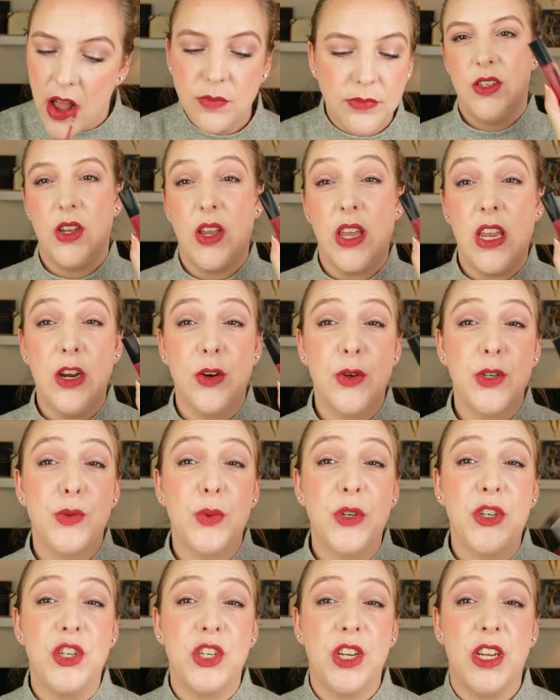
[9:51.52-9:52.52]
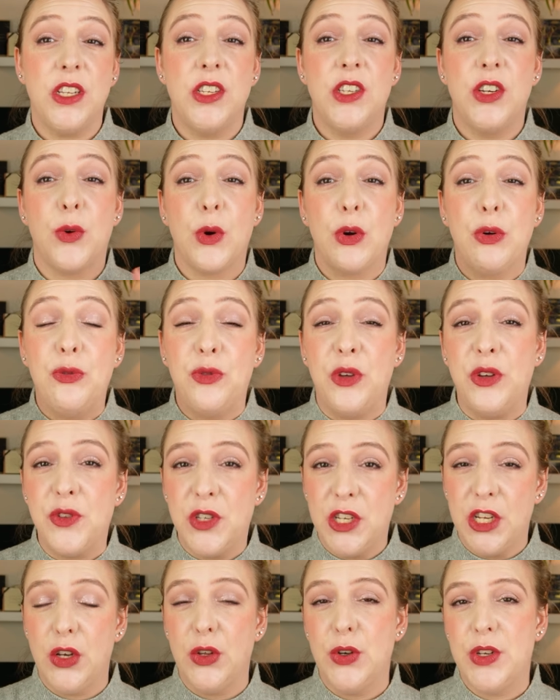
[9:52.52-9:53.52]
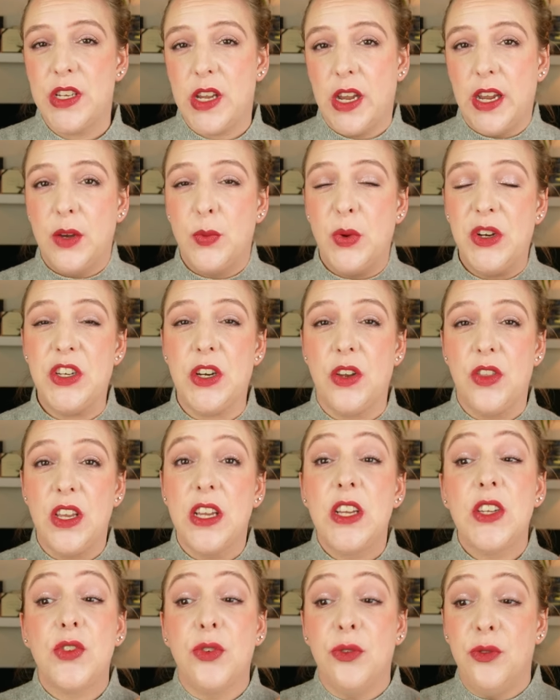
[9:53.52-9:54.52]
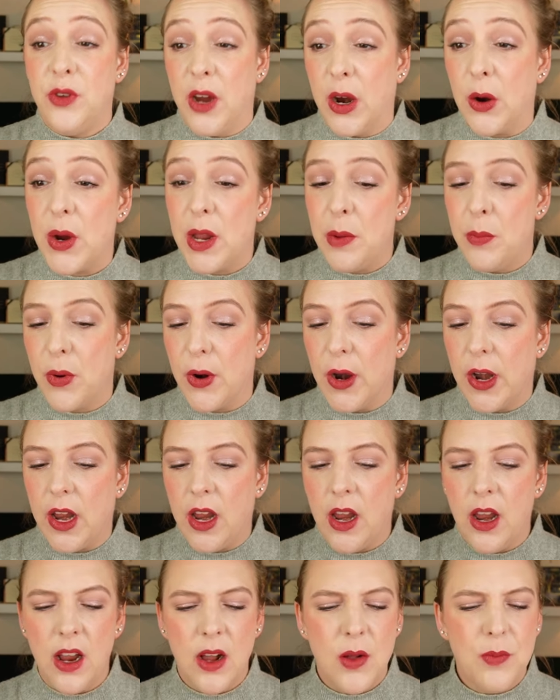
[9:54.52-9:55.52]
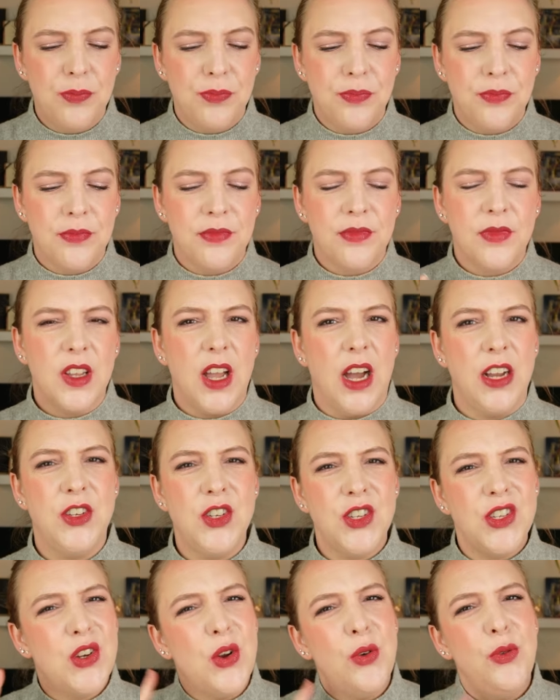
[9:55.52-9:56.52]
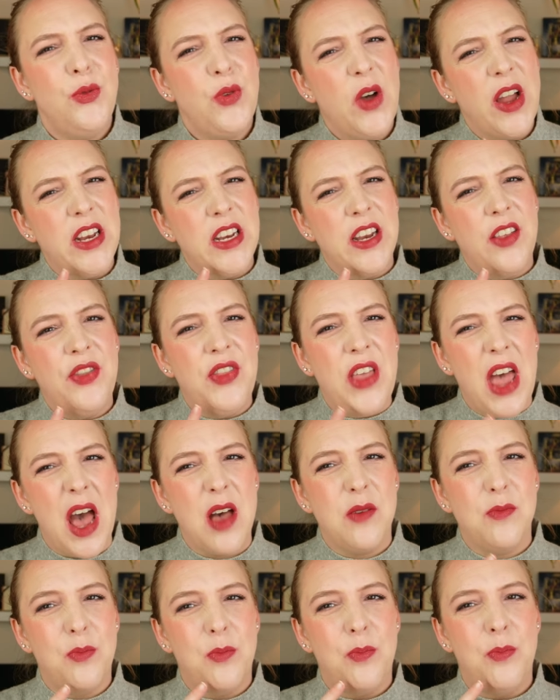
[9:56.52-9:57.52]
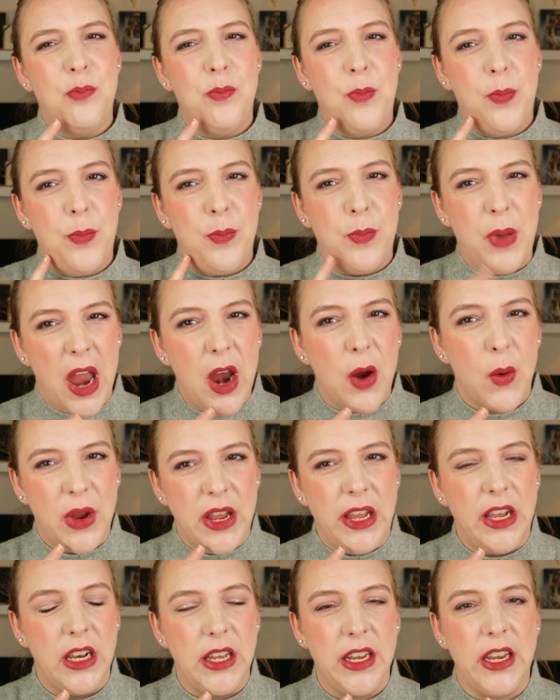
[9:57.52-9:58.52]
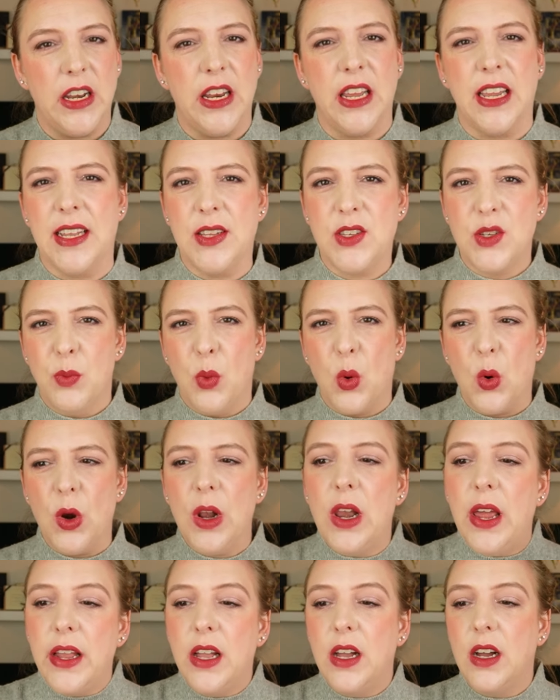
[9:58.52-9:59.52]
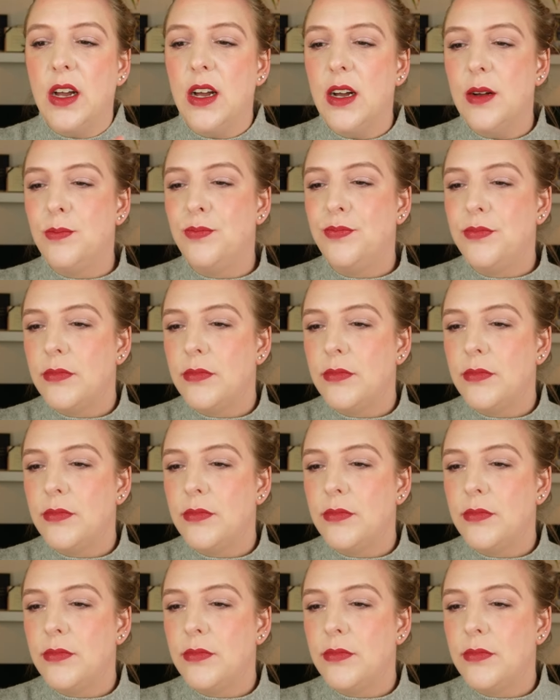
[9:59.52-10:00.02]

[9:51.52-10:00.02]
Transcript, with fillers: So here's what shade 050 looks like, which I think is very pretty. I just don't find it that berry leaning. It's more like a